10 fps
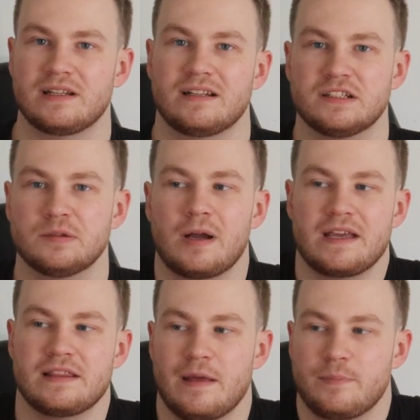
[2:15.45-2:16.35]
and it's a
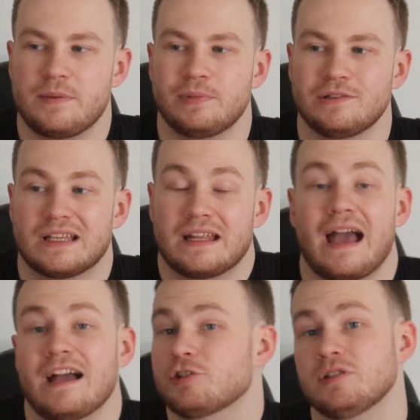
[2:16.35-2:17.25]
way that people can
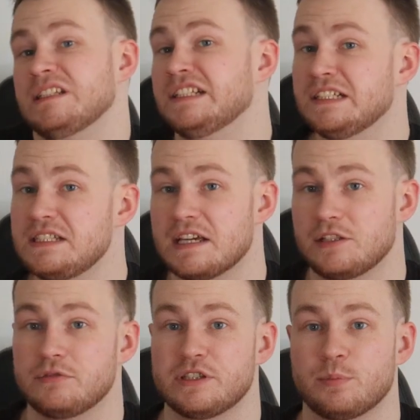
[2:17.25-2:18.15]
actually see
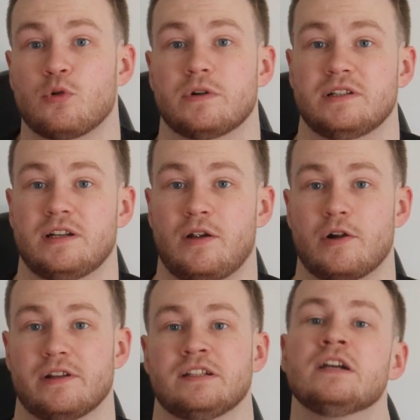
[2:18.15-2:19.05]
that you supported an
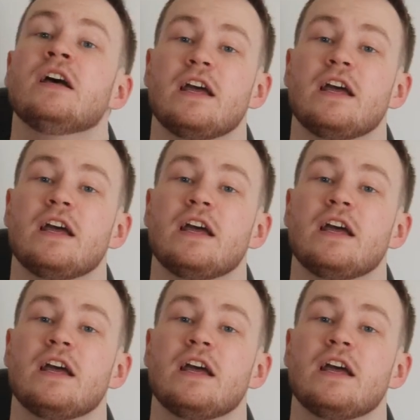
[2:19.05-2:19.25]
artist.